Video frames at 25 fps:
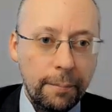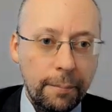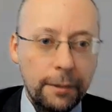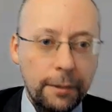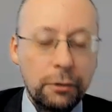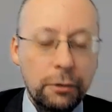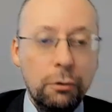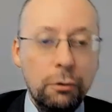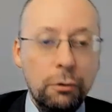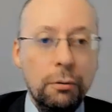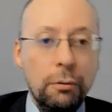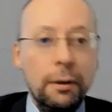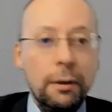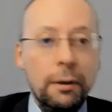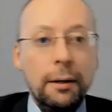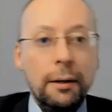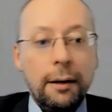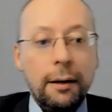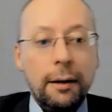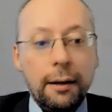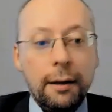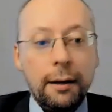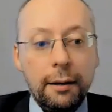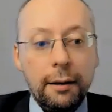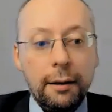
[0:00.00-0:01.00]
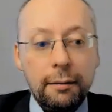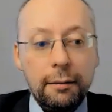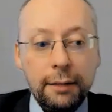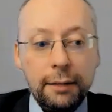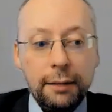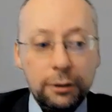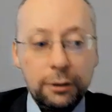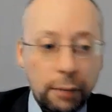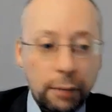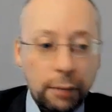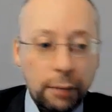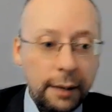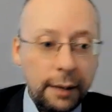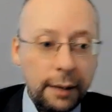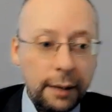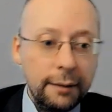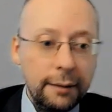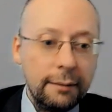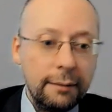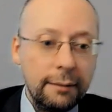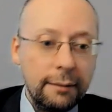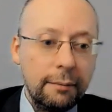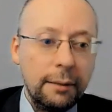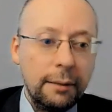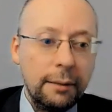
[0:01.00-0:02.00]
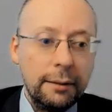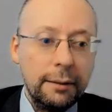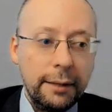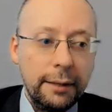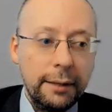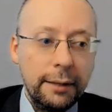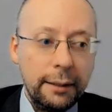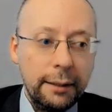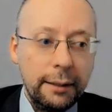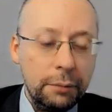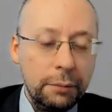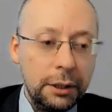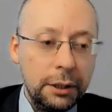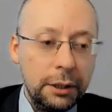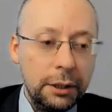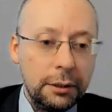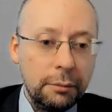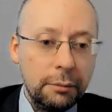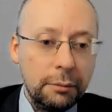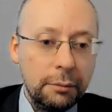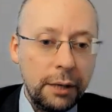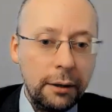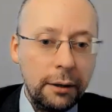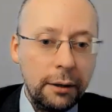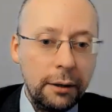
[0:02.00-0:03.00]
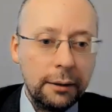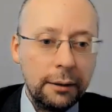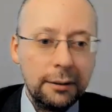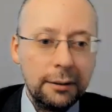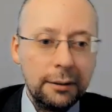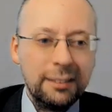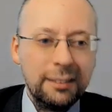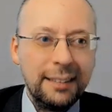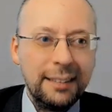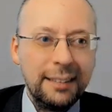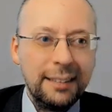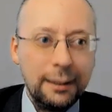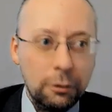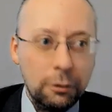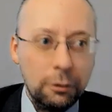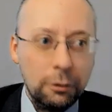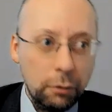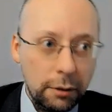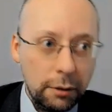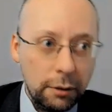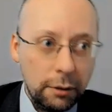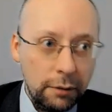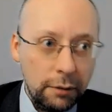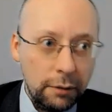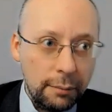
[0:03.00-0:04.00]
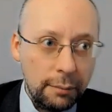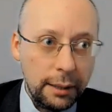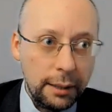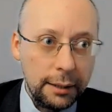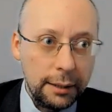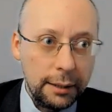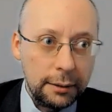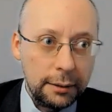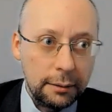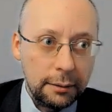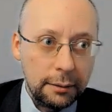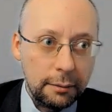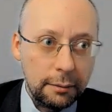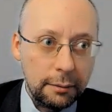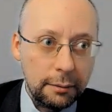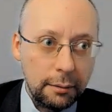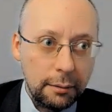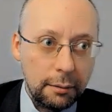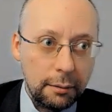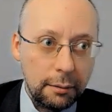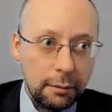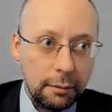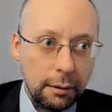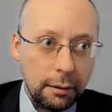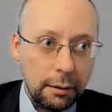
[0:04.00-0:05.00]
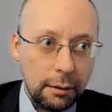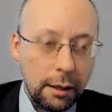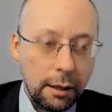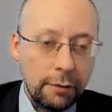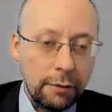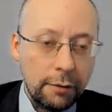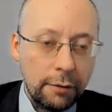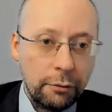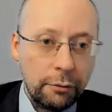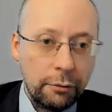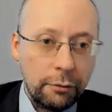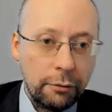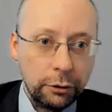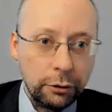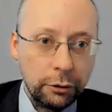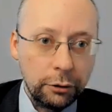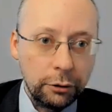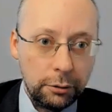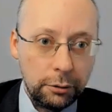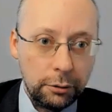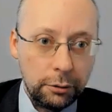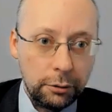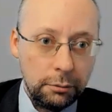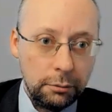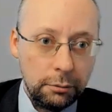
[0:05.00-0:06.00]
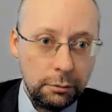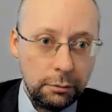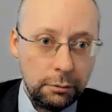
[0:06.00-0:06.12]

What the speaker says: So that is why when they meet Americans, they look at them as other Russians.